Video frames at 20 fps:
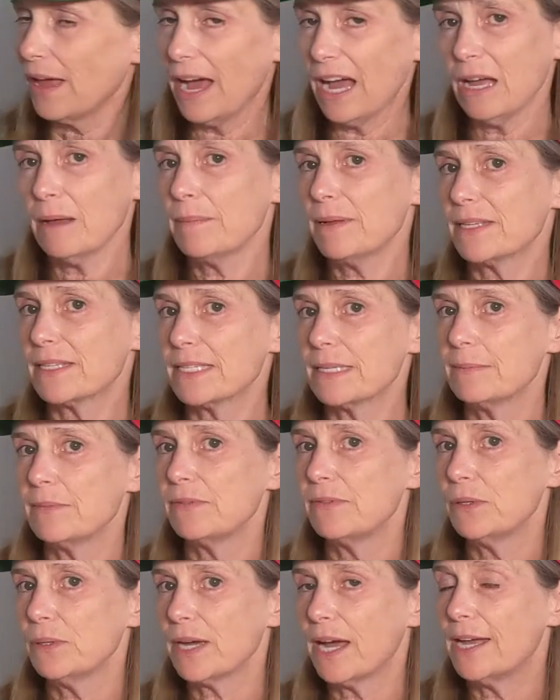I'll bet some
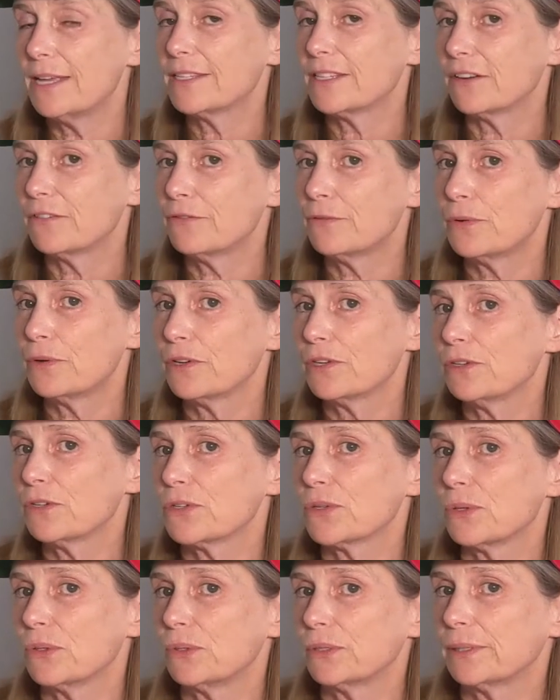of you guys are 4
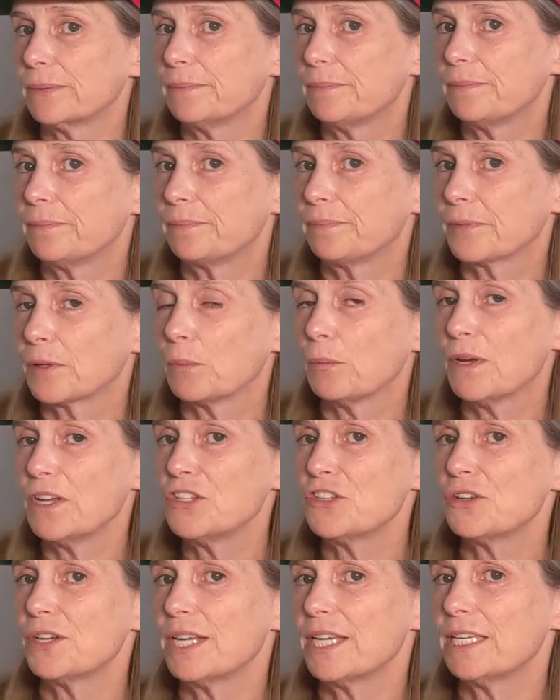years old.
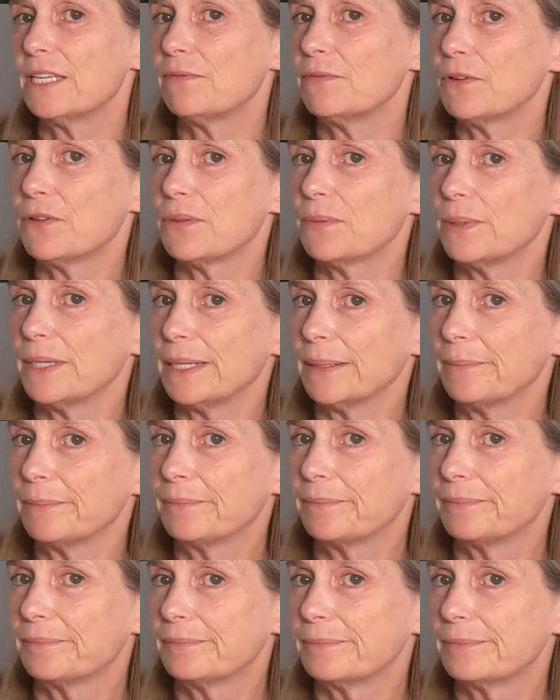Raise your hand if you're 3.
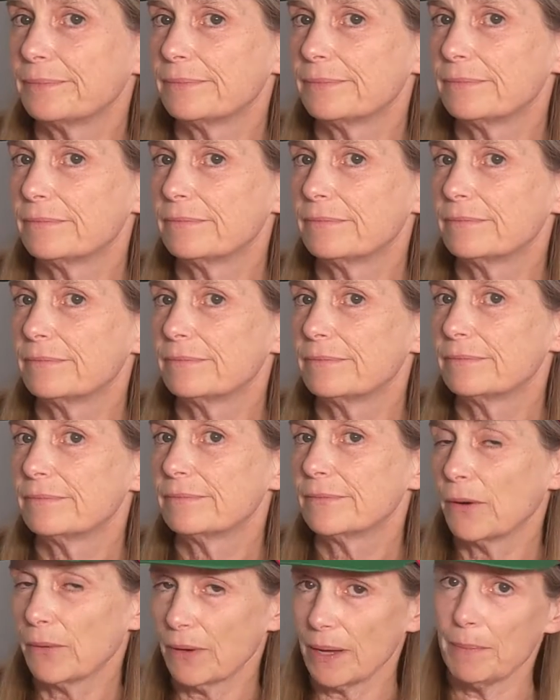
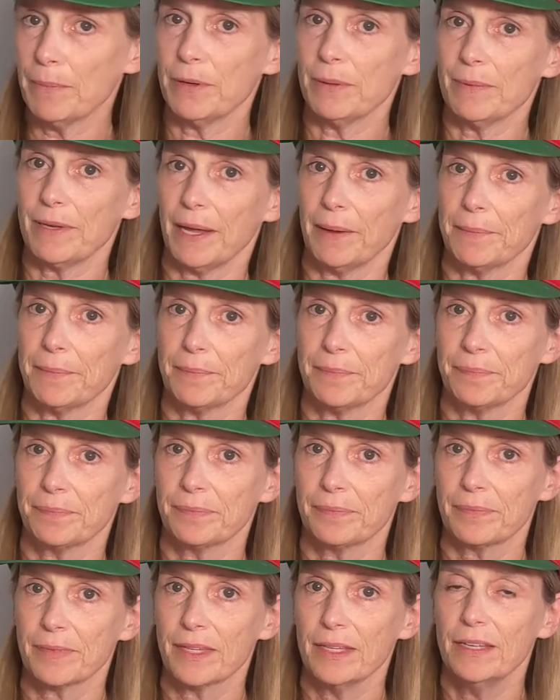Okay, put them down.
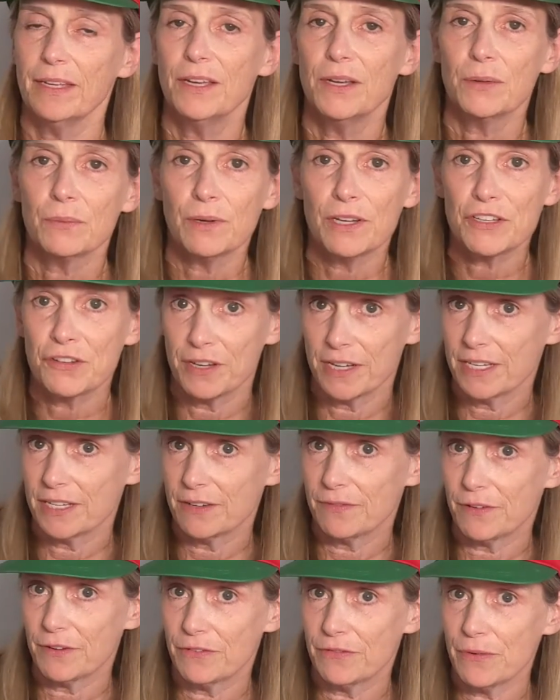Raise your hand
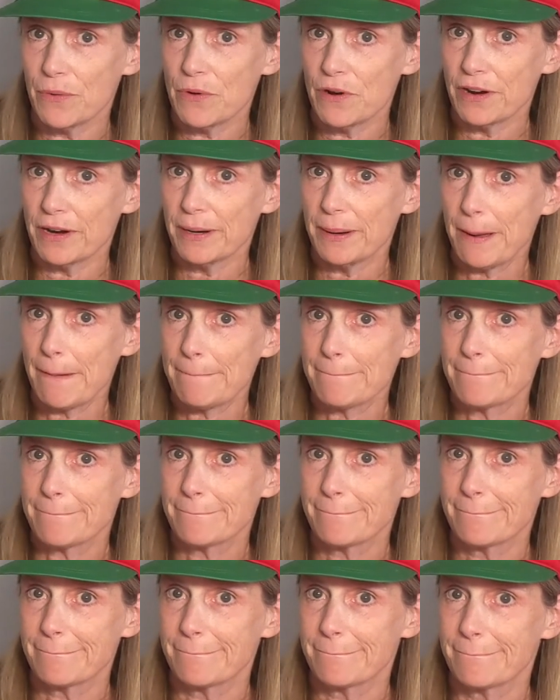if you're 4.
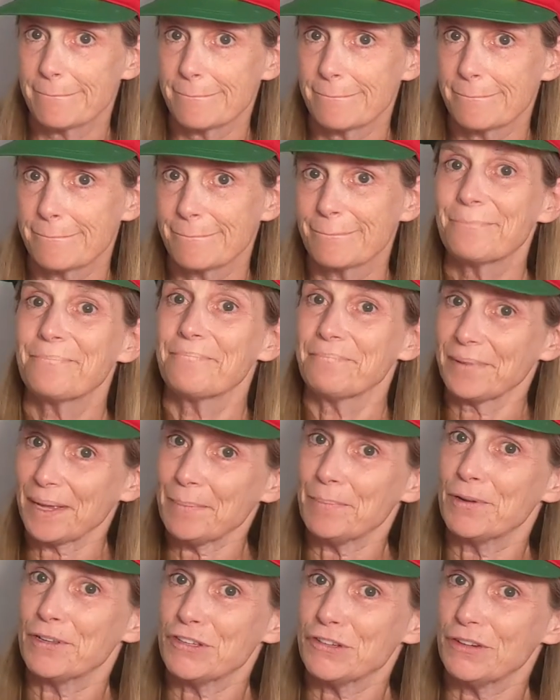Okay,
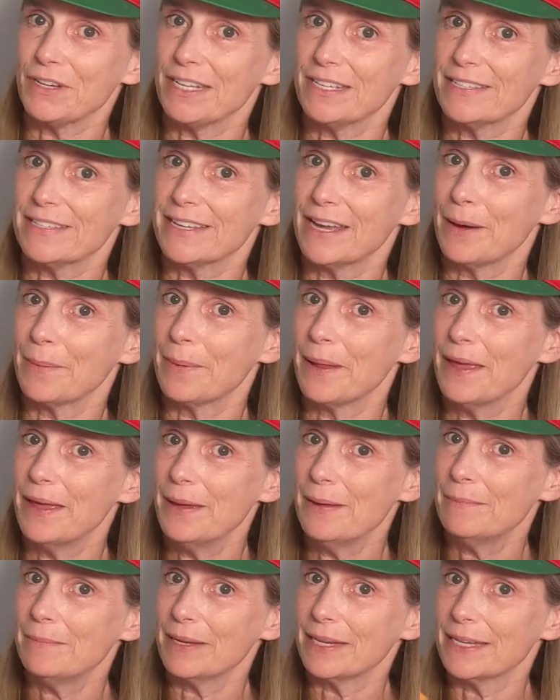put your hands down.
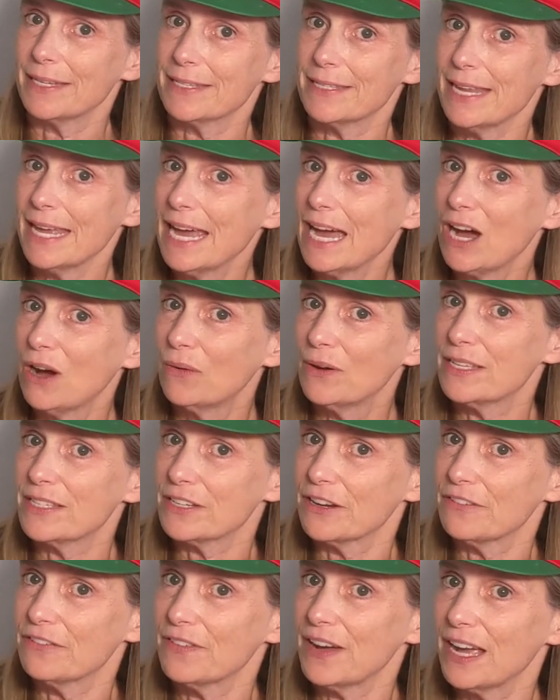Because now it's
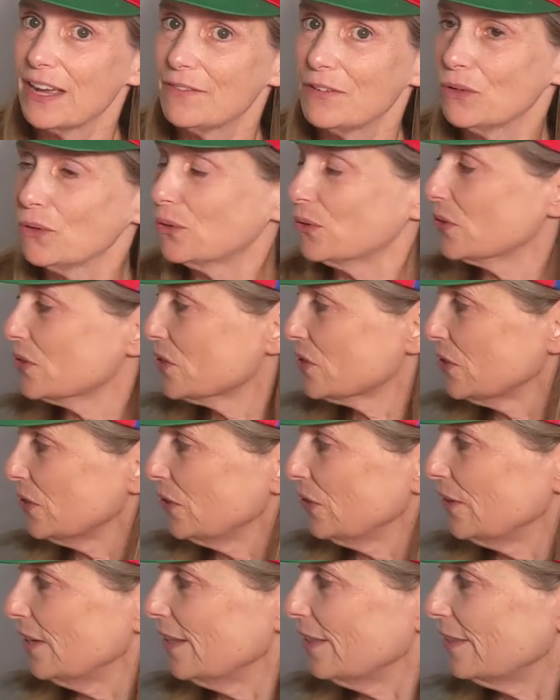our 5-year-old's
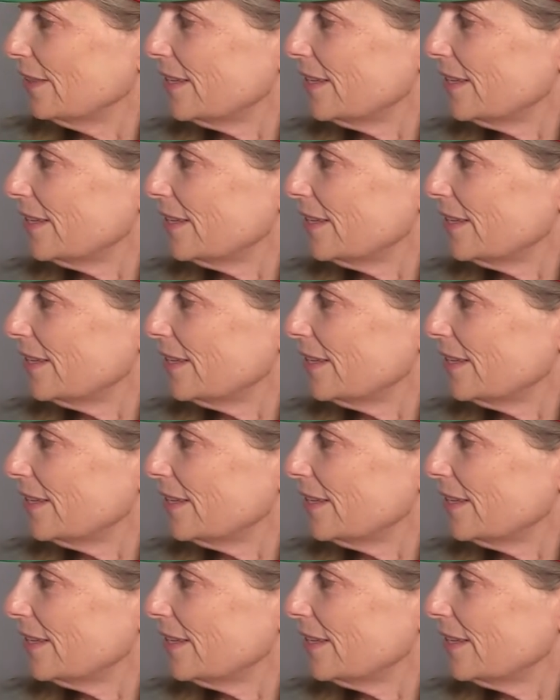turn.